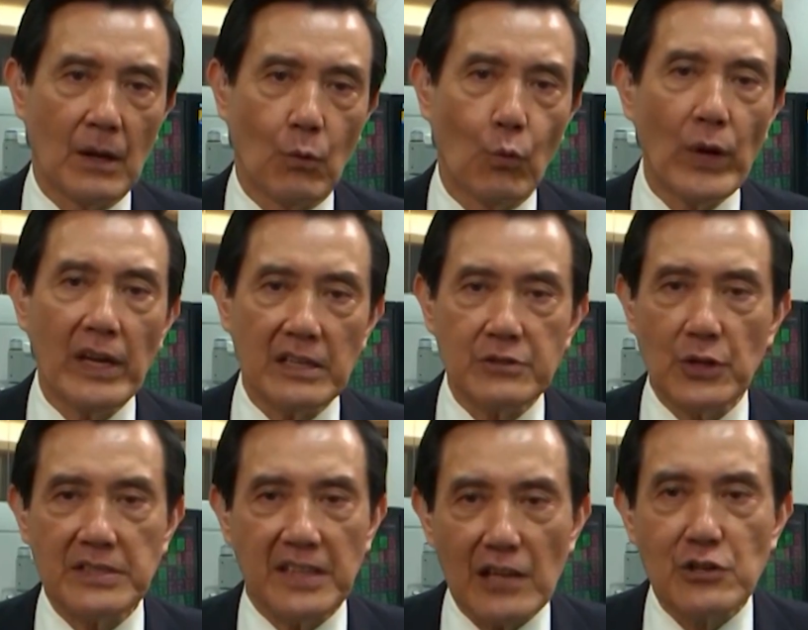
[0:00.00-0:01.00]
We
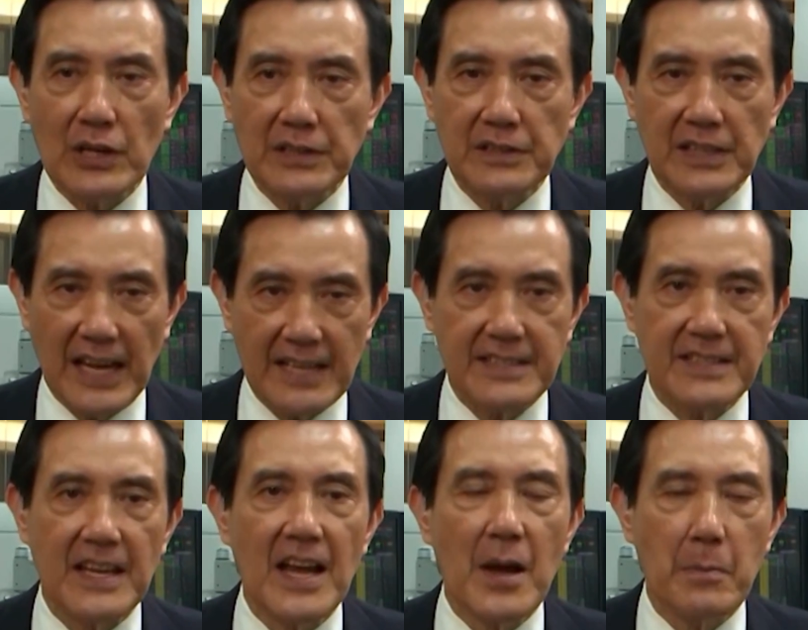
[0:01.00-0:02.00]
address each other as
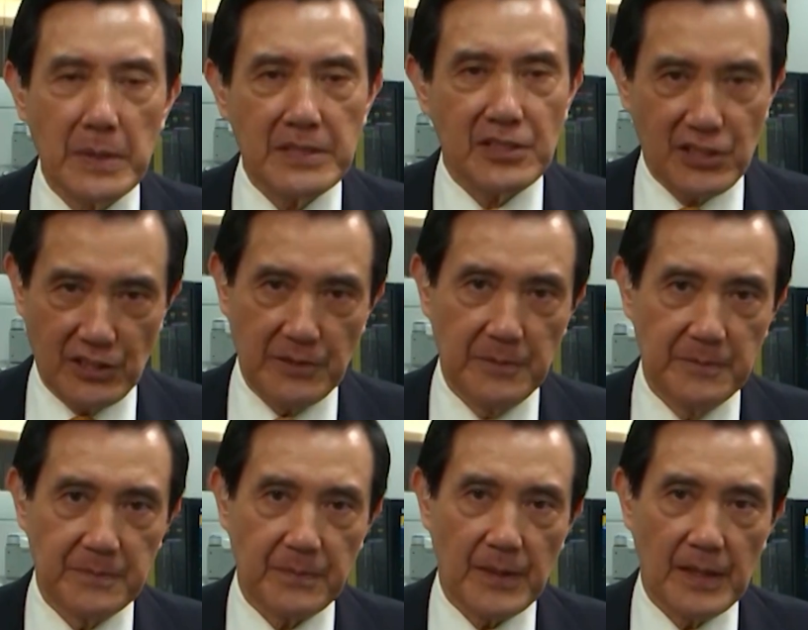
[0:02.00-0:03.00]
Mr.
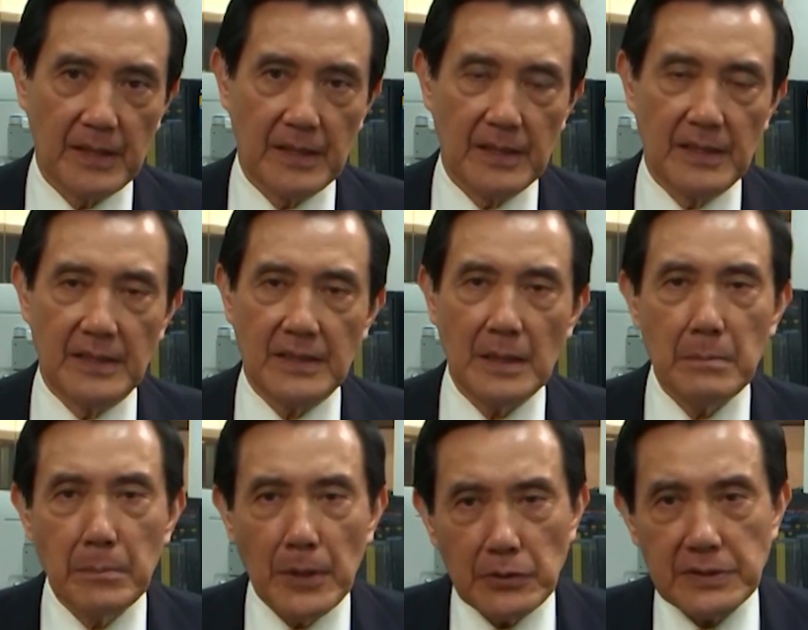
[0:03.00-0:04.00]
The
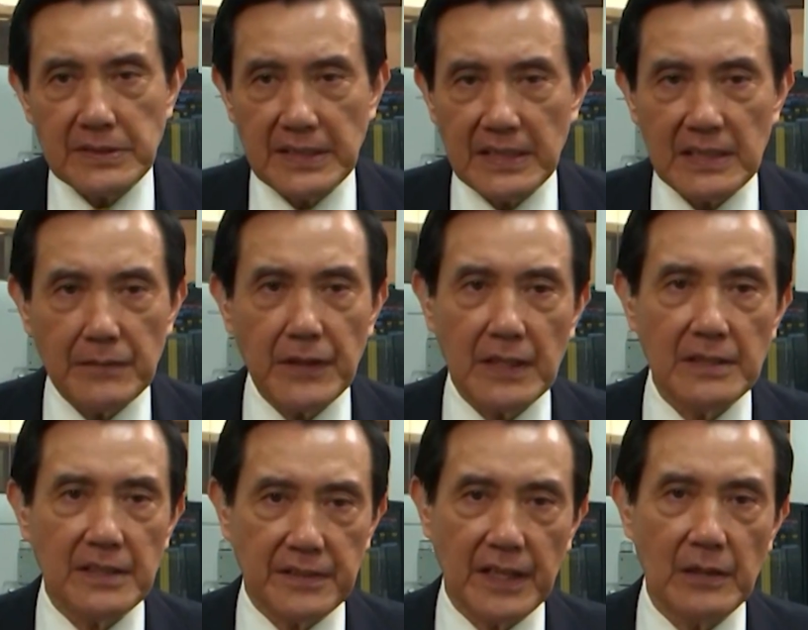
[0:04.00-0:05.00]
most
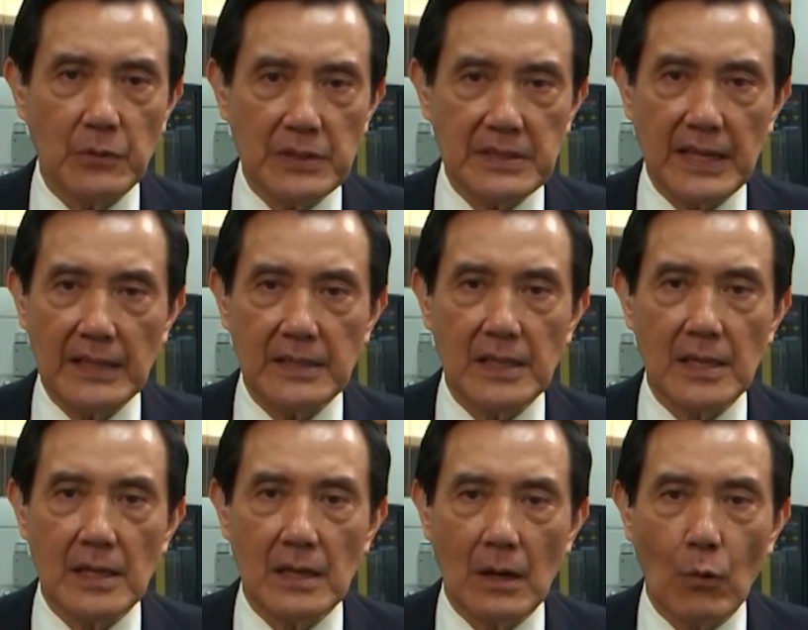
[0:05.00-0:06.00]
significant thing was that
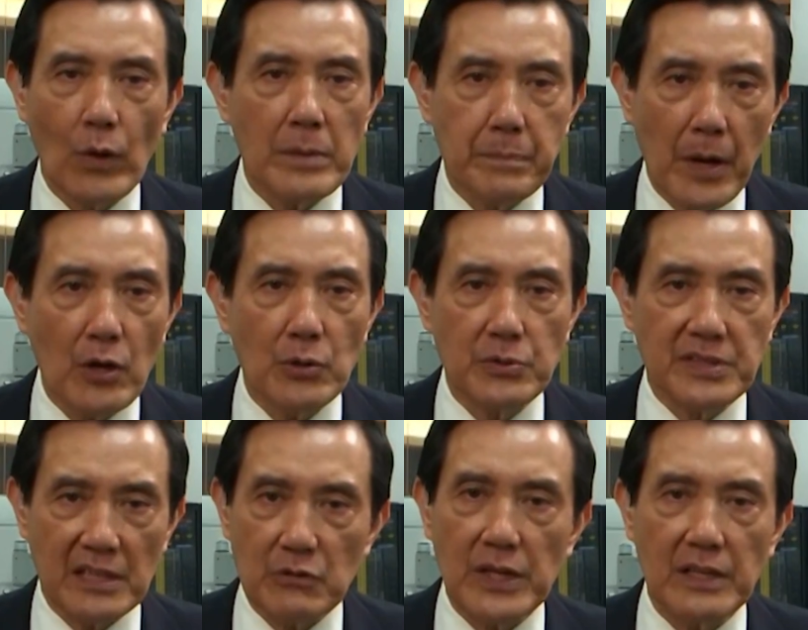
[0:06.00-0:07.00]
we both
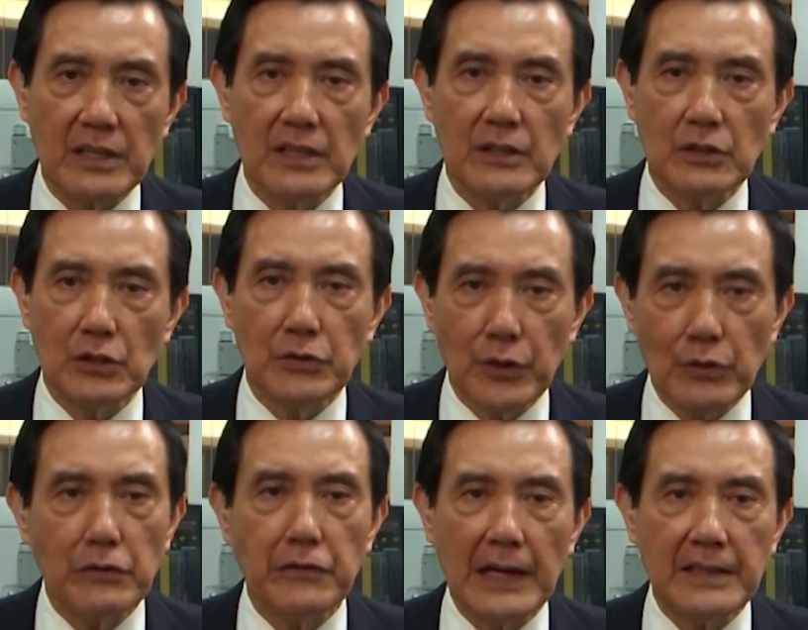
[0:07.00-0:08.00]
agreed to
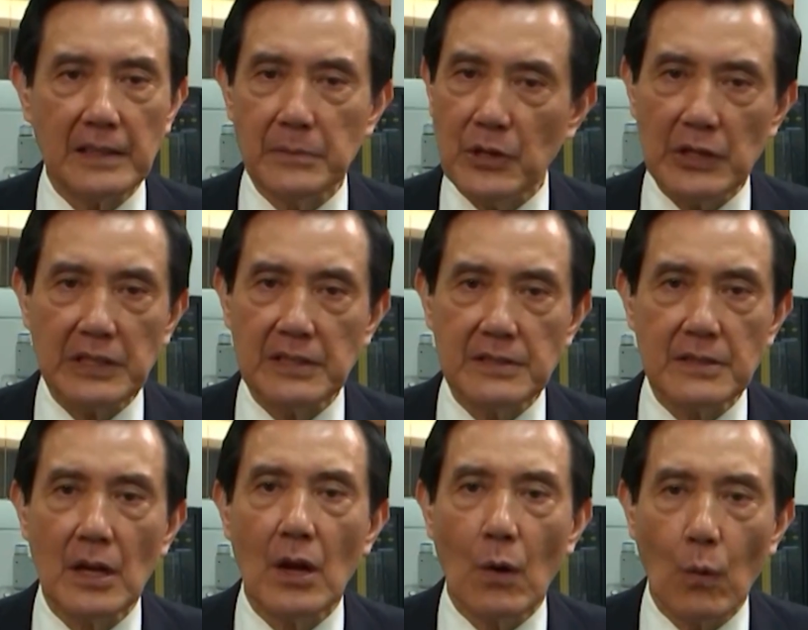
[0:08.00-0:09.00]
notify the Americans
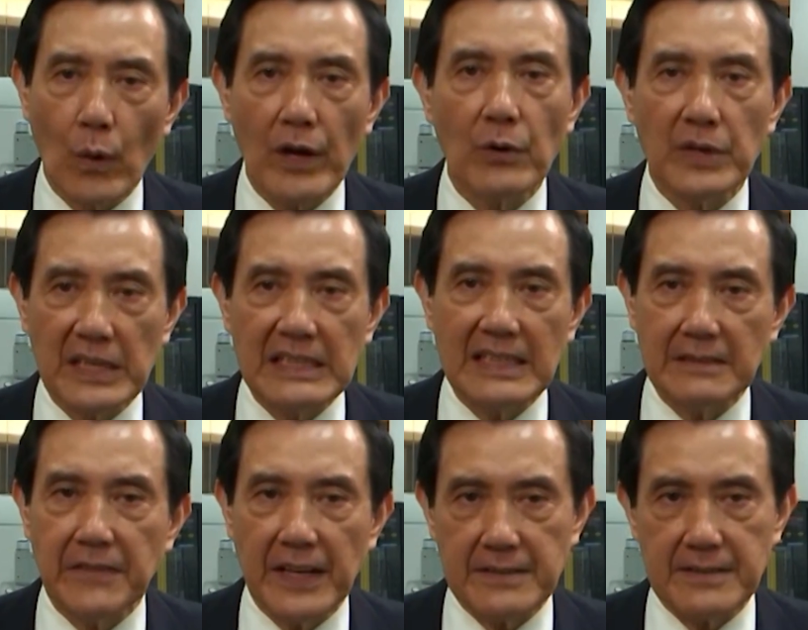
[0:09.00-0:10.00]
well in
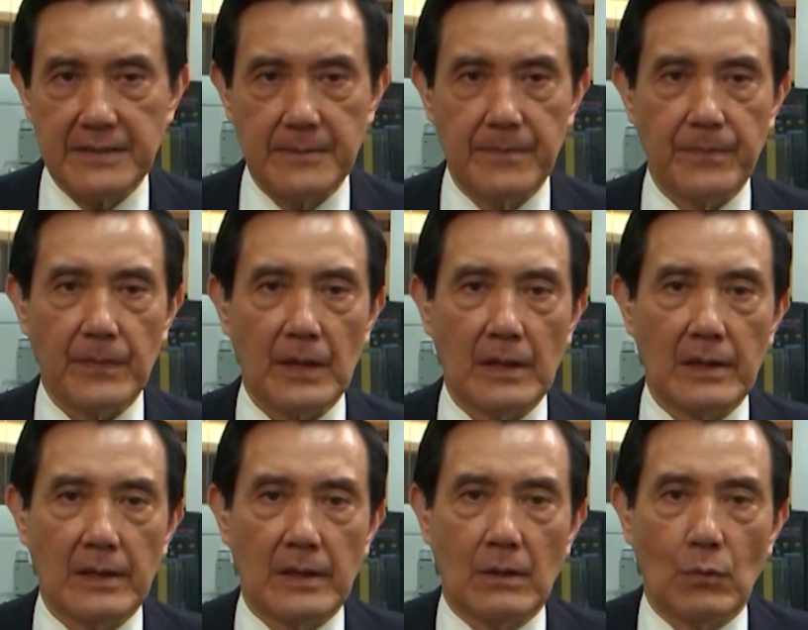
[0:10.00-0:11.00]
advance.
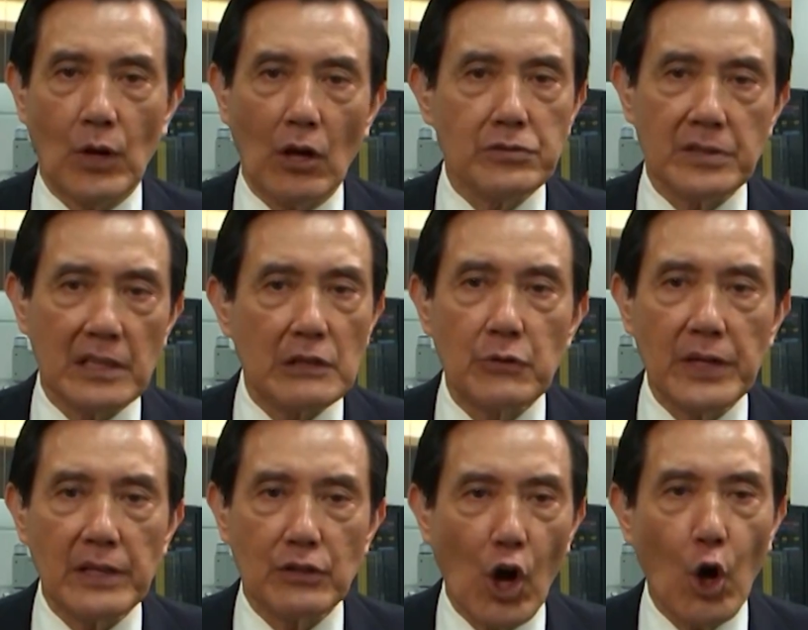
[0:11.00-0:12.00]
We also
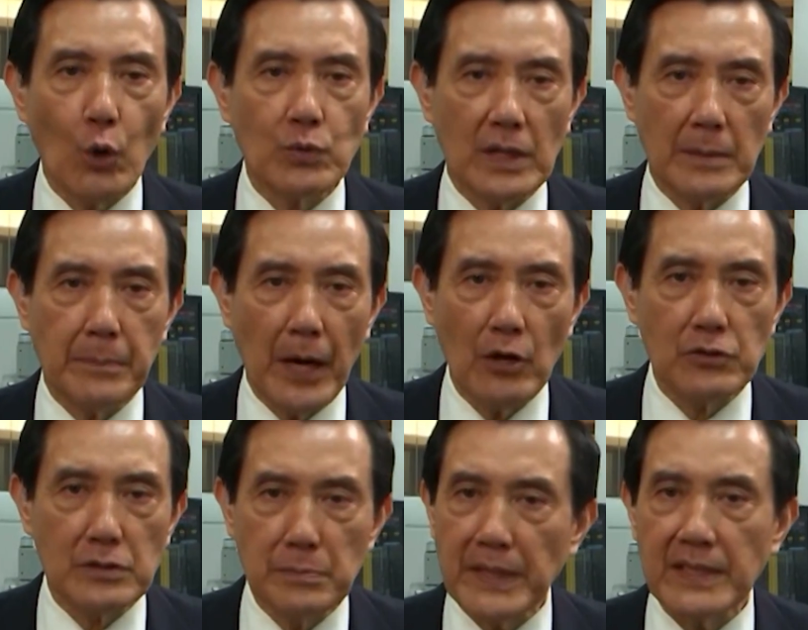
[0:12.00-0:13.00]
agreed to hold a
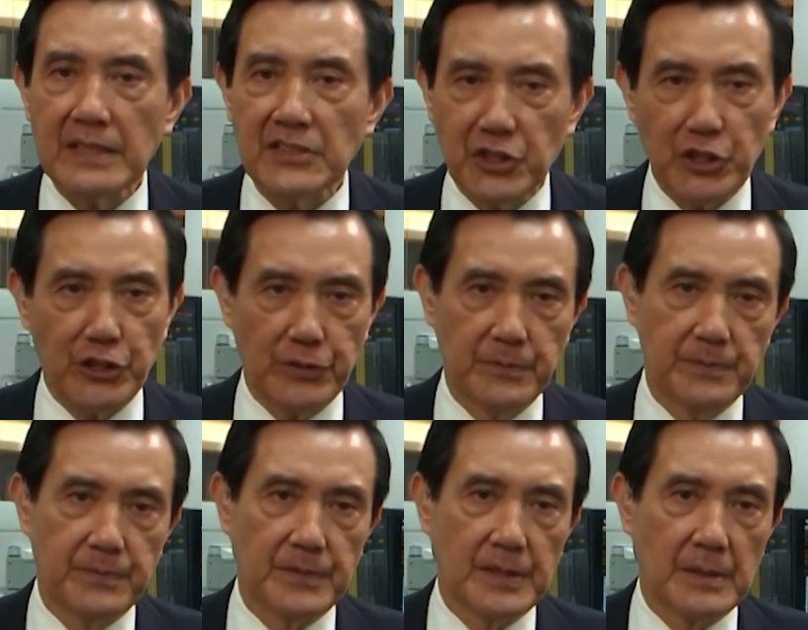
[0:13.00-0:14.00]
post-meeting dinner,
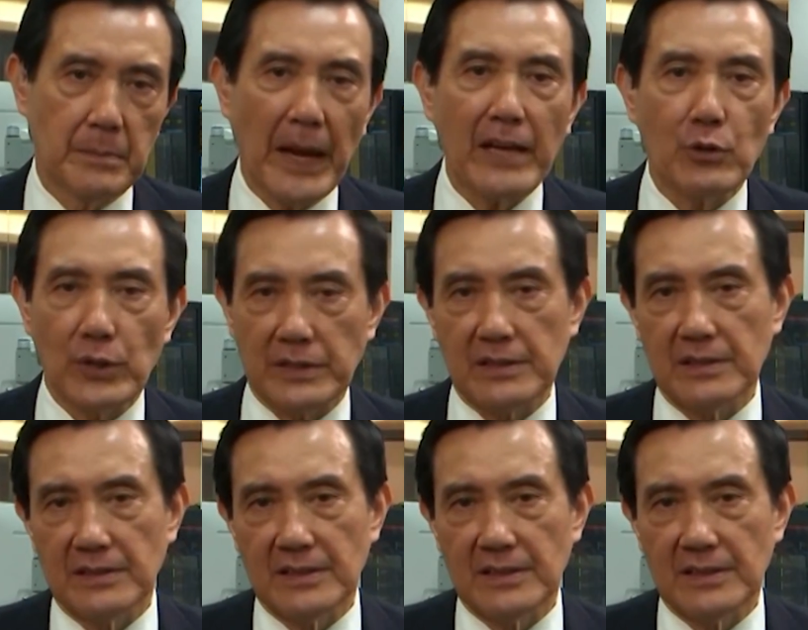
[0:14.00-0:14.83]
banquet.